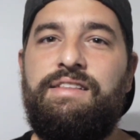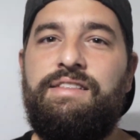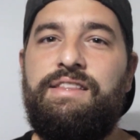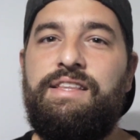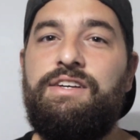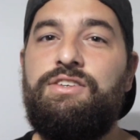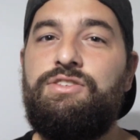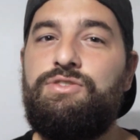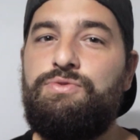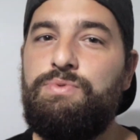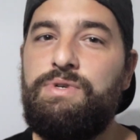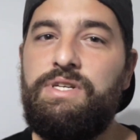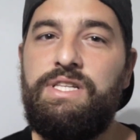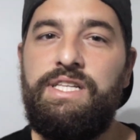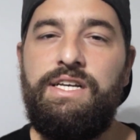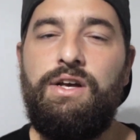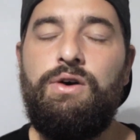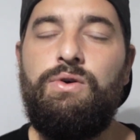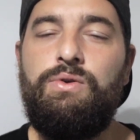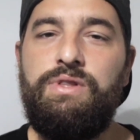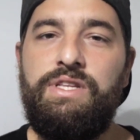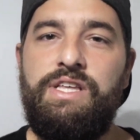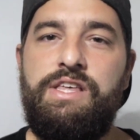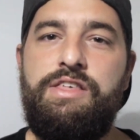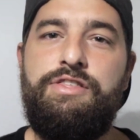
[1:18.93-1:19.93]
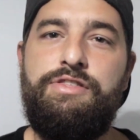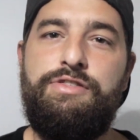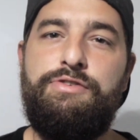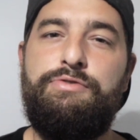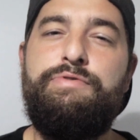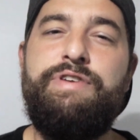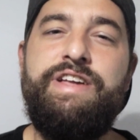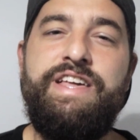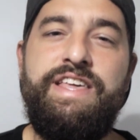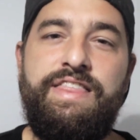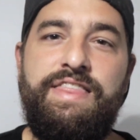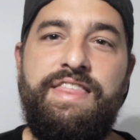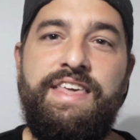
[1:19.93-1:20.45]
there's really only
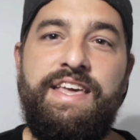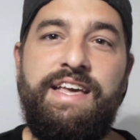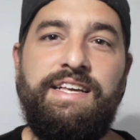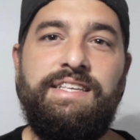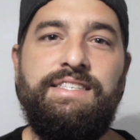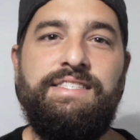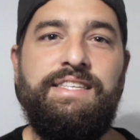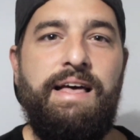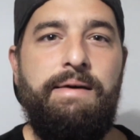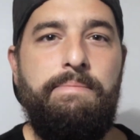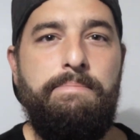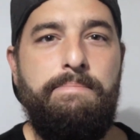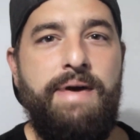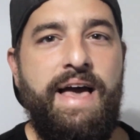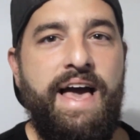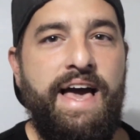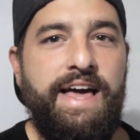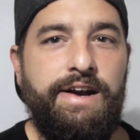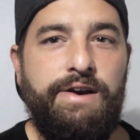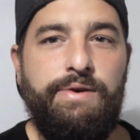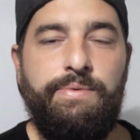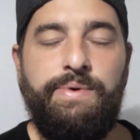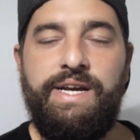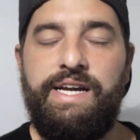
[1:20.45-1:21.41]
3 things that matter